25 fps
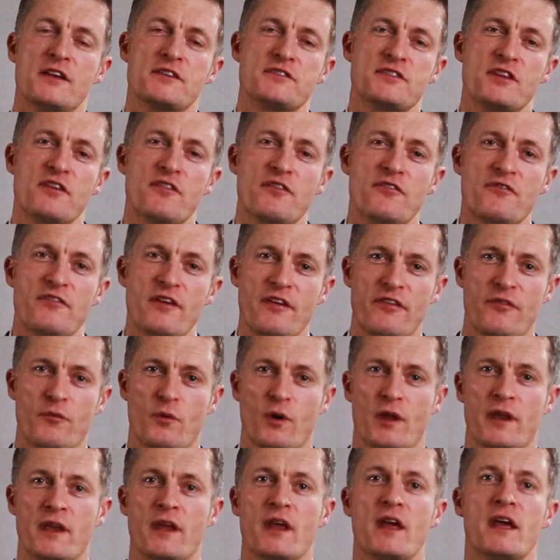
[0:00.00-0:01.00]
So the fifth
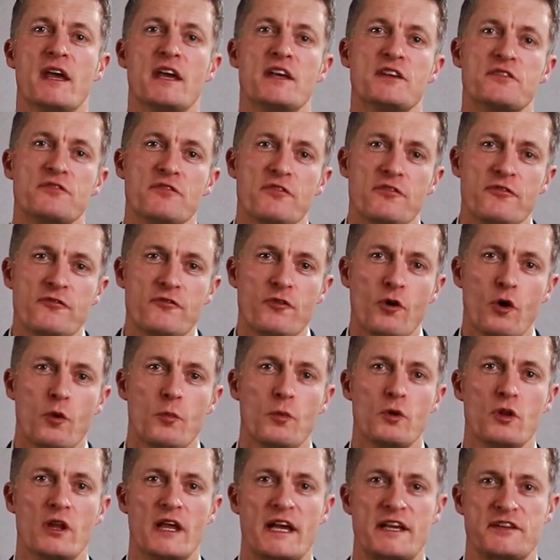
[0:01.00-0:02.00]
one is
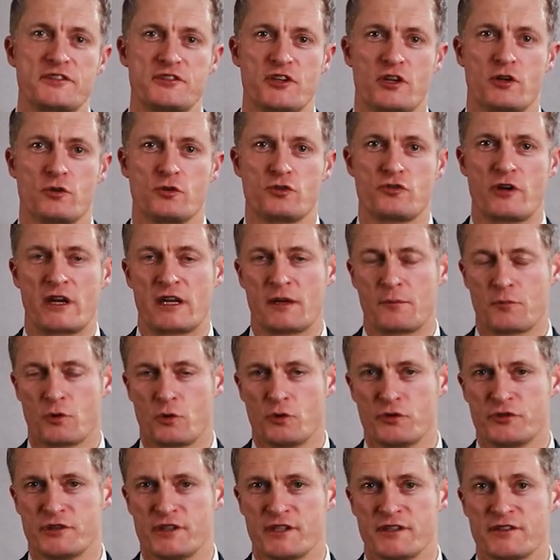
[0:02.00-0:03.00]
formal external training
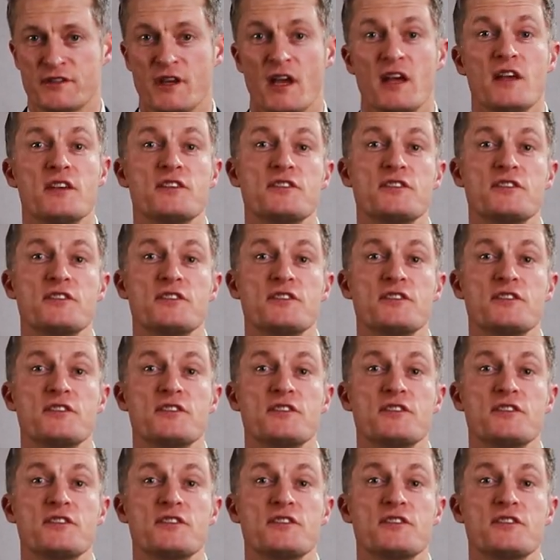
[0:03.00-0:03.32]
courses,